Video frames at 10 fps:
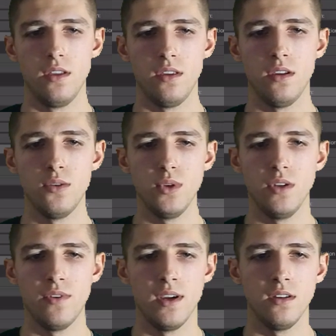Here we
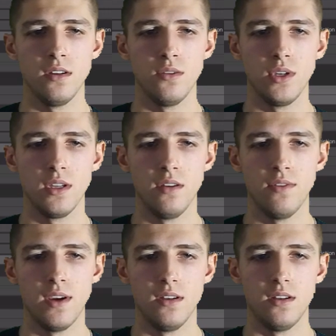can
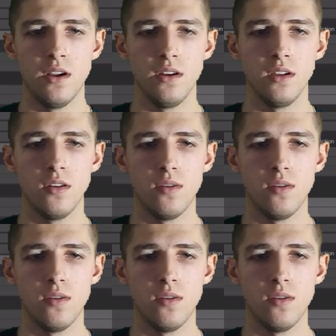define the target